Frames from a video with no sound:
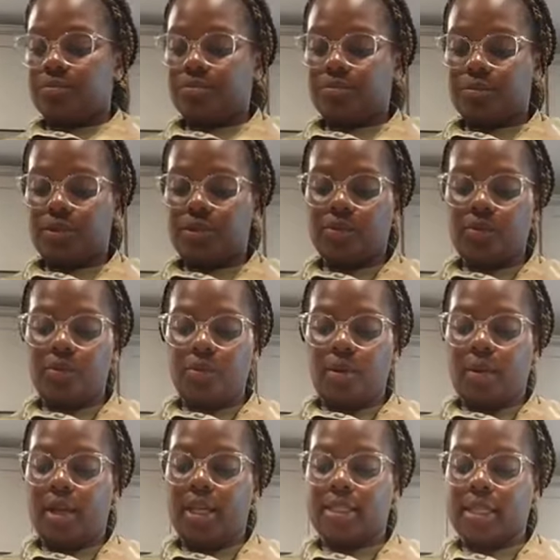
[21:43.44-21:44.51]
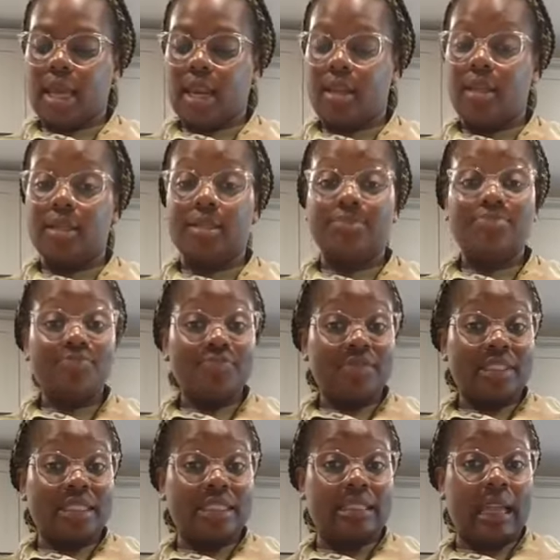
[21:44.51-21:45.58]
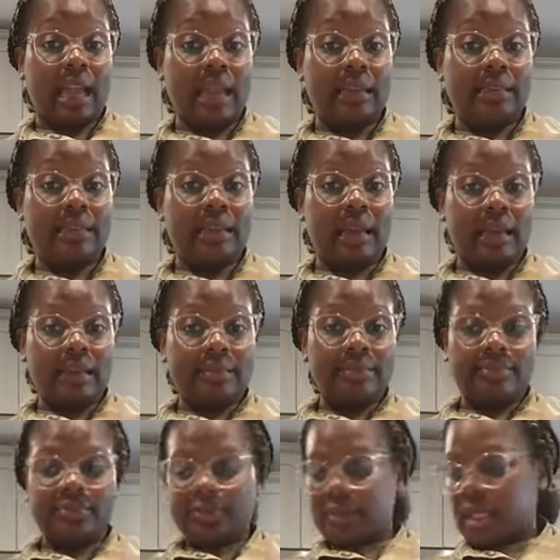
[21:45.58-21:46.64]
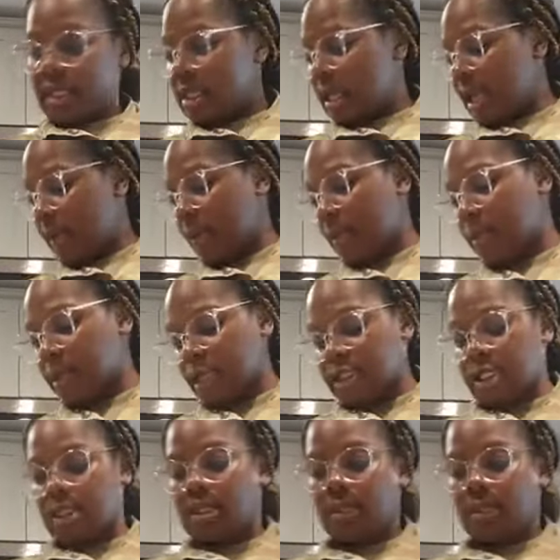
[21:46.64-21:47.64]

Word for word: don't Ooh, those onions got a little stank today. They saying happy birthday, Jason.